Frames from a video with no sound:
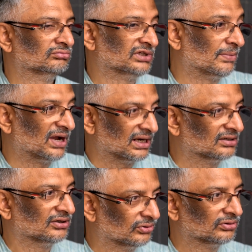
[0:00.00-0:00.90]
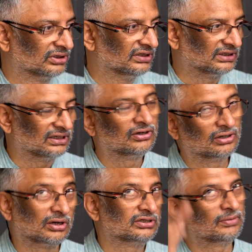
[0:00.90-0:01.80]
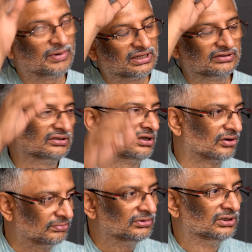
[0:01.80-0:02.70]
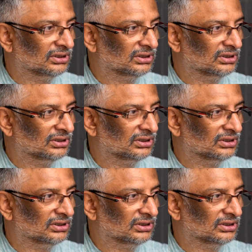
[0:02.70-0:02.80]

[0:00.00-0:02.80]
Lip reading: Japan, you know, not Japan is in the top,